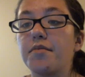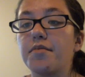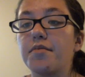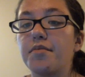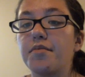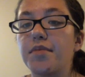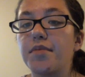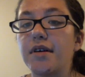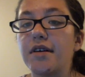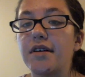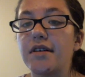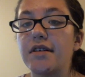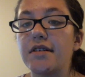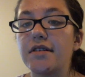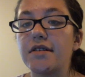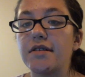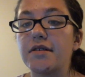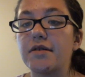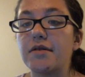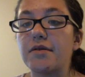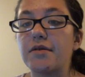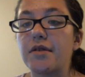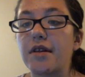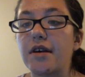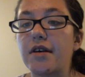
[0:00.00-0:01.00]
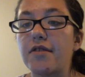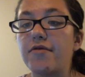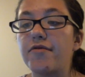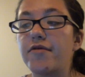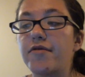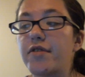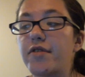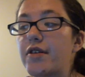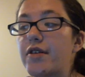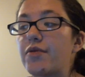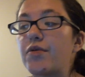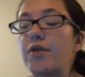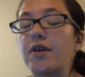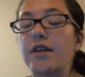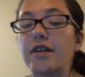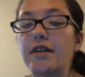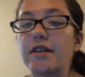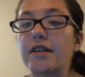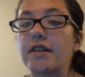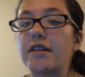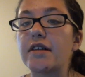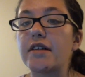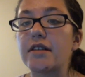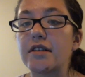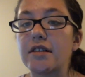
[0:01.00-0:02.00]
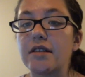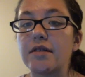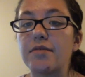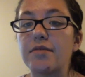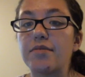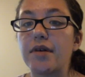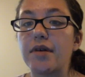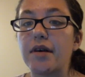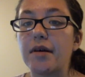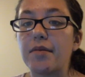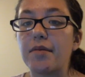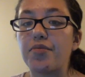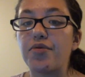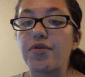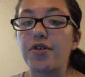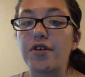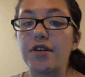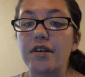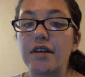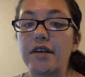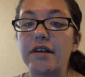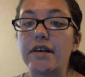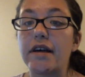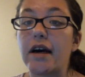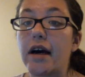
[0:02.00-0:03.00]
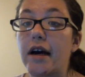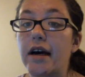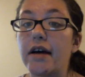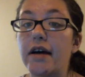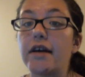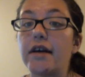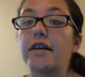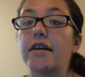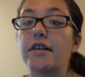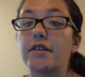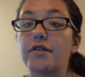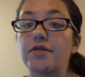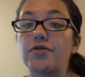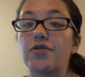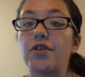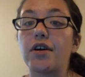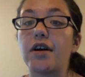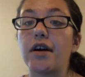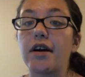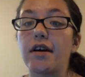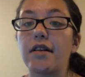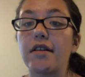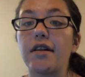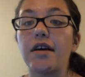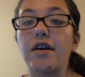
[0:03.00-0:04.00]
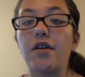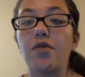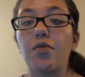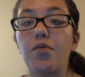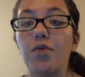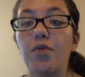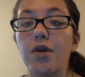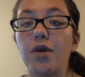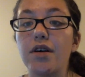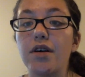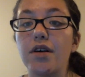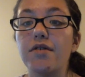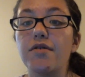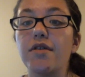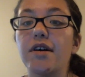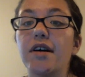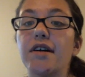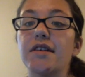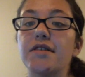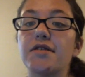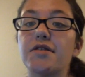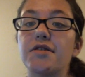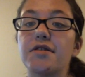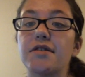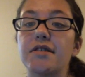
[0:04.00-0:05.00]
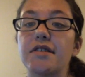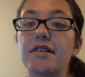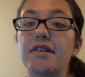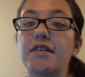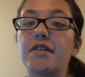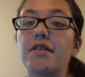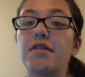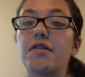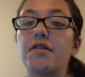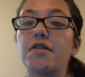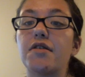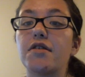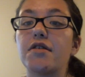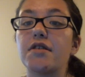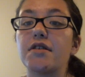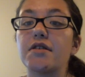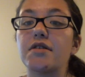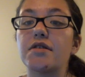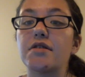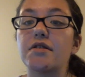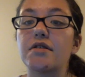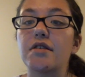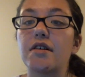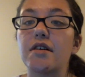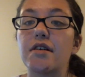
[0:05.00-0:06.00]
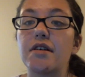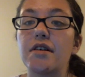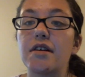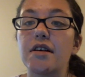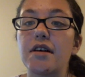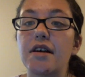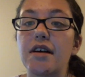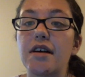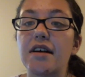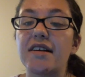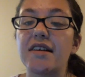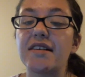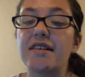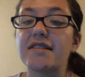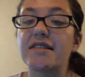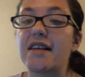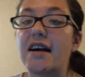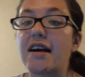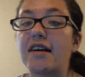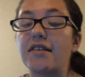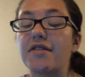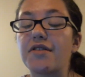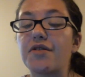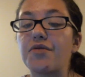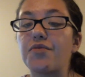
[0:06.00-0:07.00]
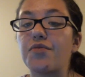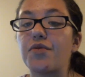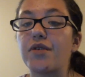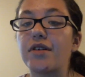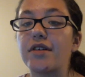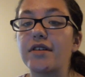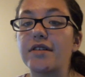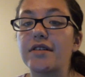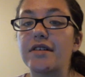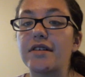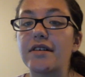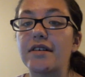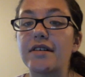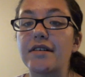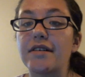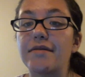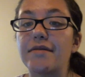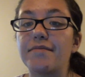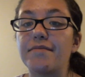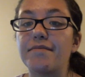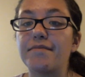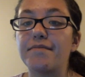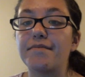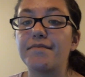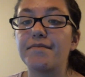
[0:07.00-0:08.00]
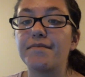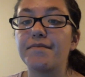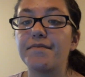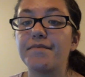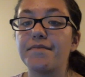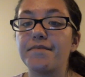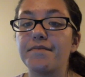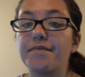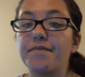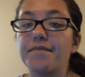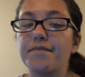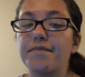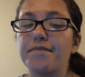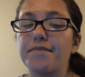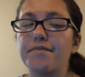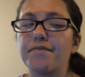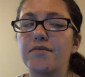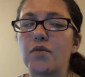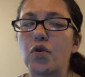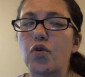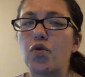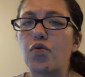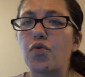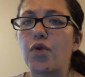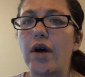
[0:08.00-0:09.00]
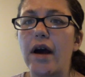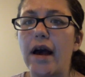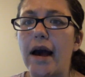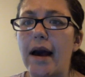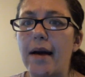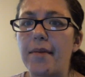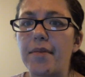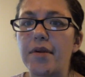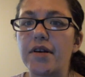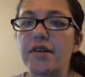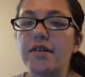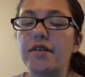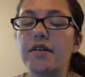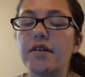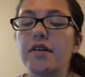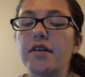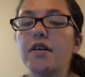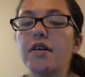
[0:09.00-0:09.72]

But so they really wanted it to be pretty cut and dry. Like, what you guys are seeing is exactly what it did. Or what happened.